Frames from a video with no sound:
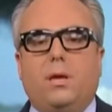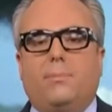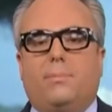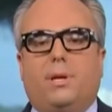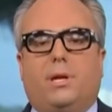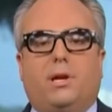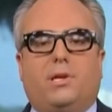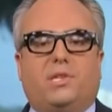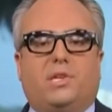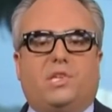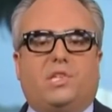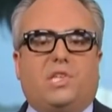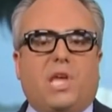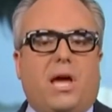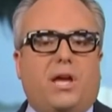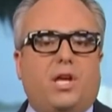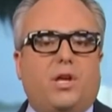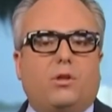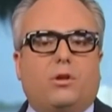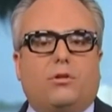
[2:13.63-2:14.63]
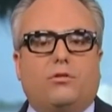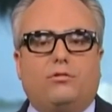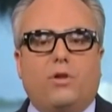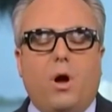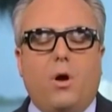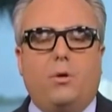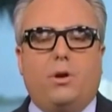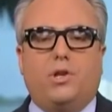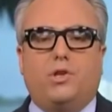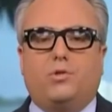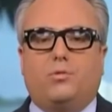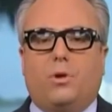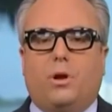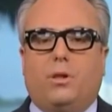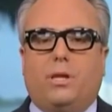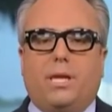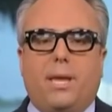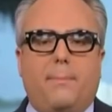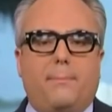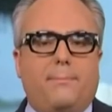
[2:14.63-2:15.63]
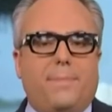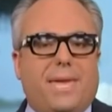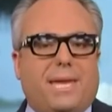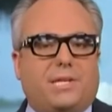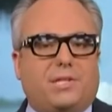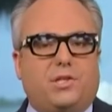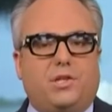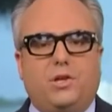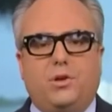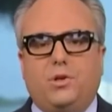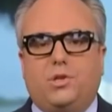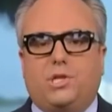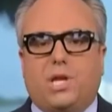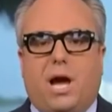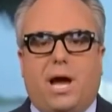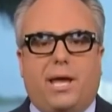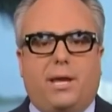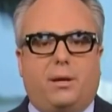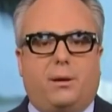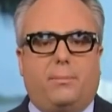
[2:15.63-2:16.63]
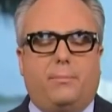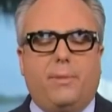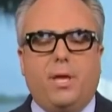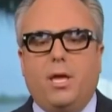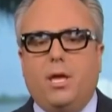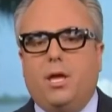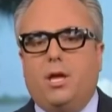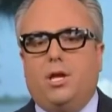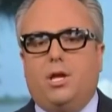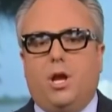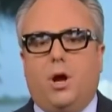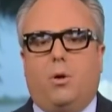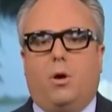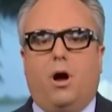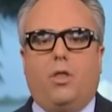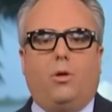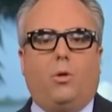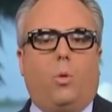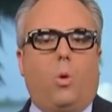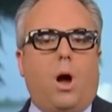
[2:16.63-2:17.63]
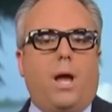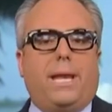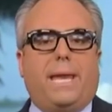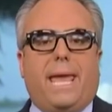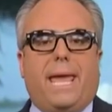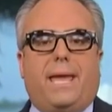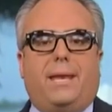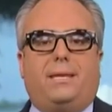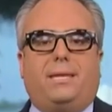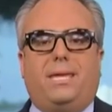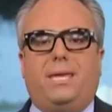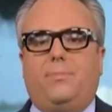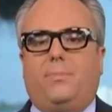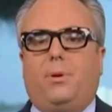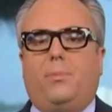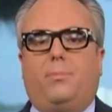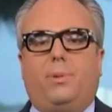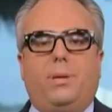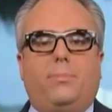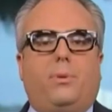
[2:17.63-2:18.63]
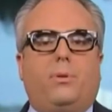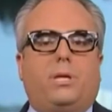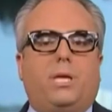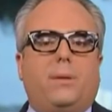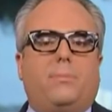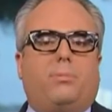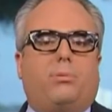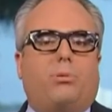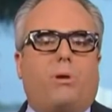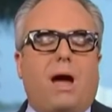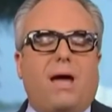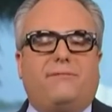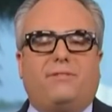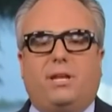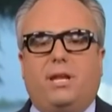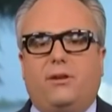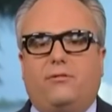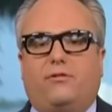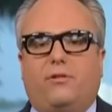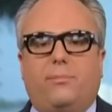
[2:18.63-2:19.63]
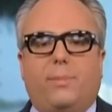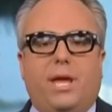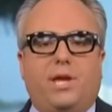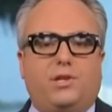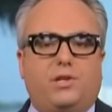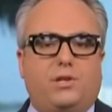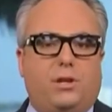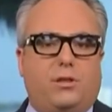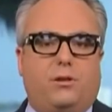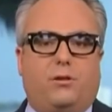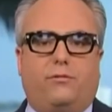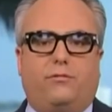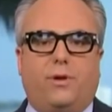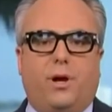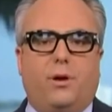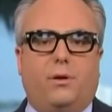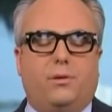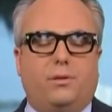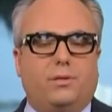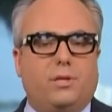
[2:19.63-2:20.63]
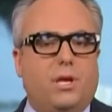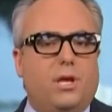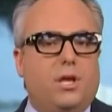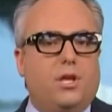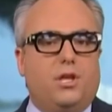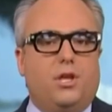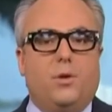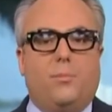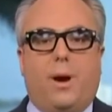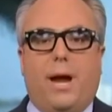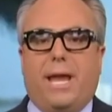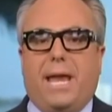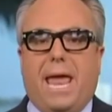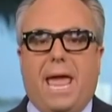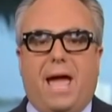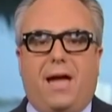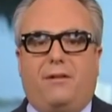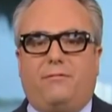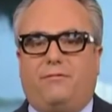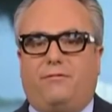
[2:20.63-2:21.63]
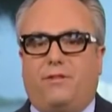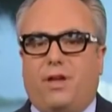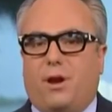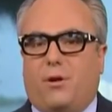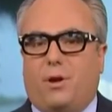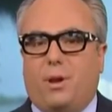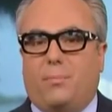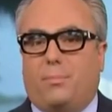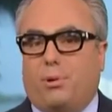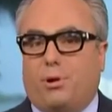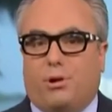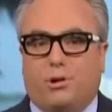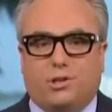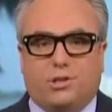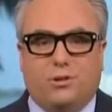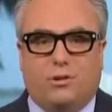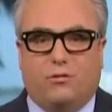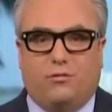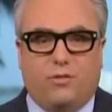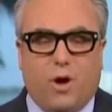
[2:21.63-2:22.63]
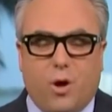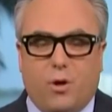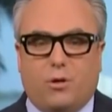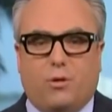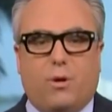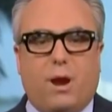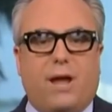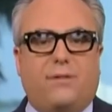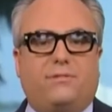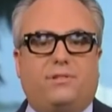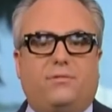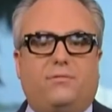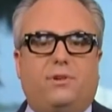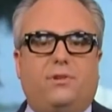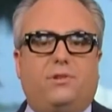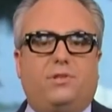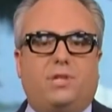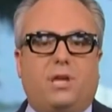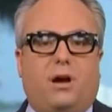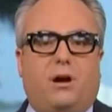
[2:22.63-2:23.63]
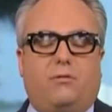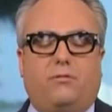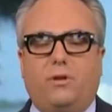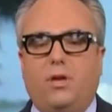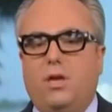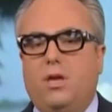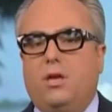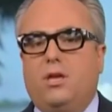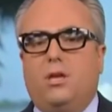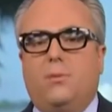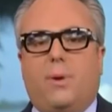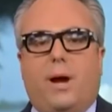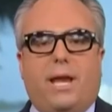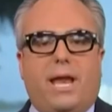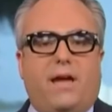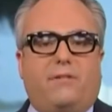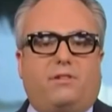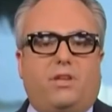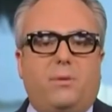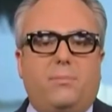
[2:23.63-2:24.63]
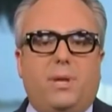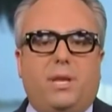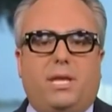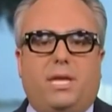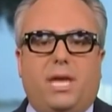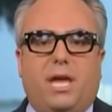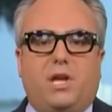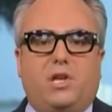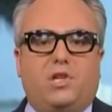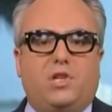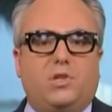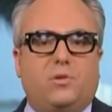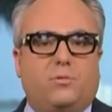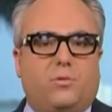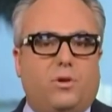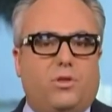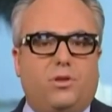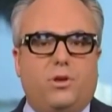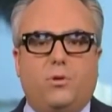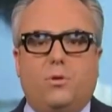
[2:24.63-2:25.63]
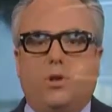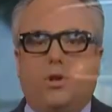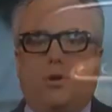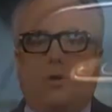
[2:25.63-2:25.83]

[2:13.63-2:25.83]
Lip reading: because a cellular phone is really a mixed-use item. You know, on the one hand, people keep private information in their phones. You might have very personal photographs of yourself. You might have communications with you and